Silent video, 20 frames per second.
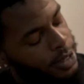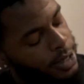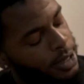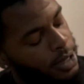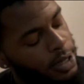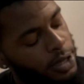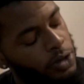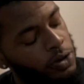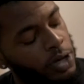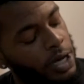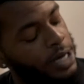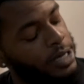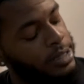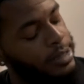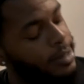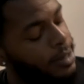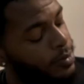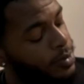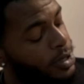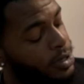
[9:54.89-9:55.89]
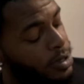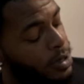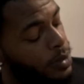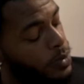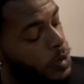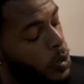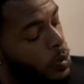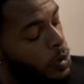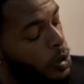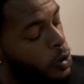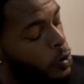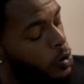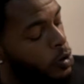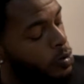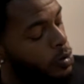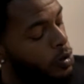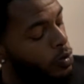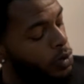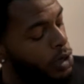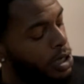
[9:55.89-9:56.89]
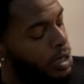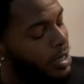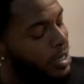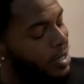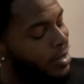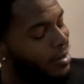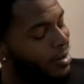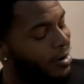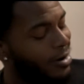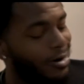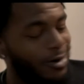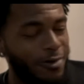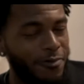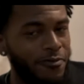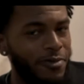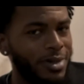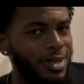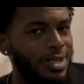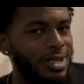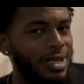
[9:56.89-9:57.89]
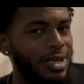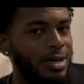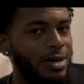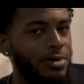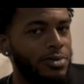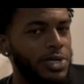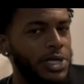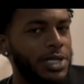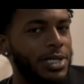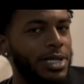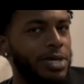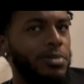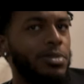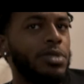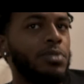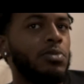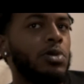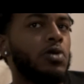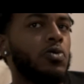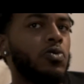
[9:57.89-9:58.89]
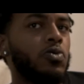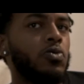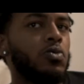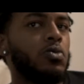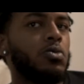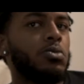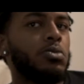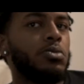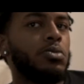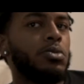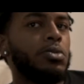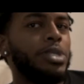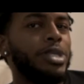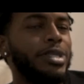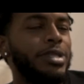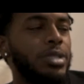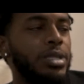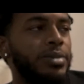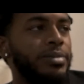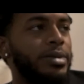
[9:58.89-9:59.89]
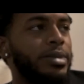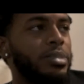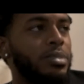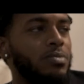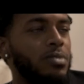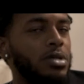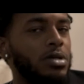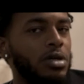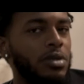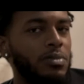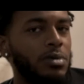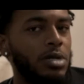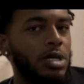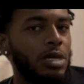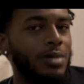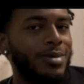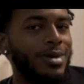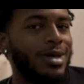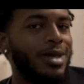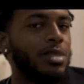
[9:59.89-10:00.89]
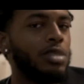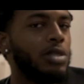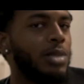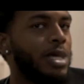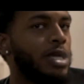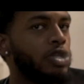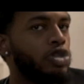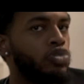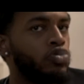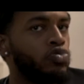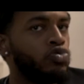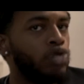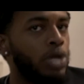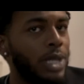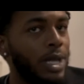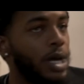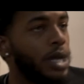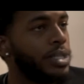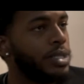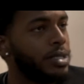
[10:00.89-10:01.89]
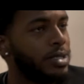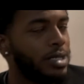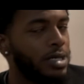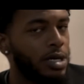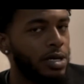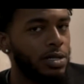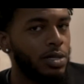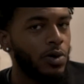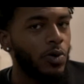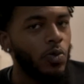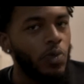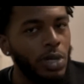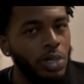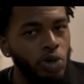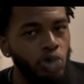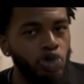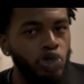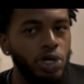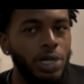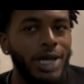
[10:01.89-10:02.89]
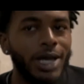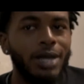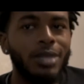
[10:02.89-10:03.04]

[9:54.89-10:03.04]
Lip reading: Your can't tell me nothing about my woman. We together all the fucking time. She lives in my room. She sleeps next to me every day. We got like 2 classes together. When do she have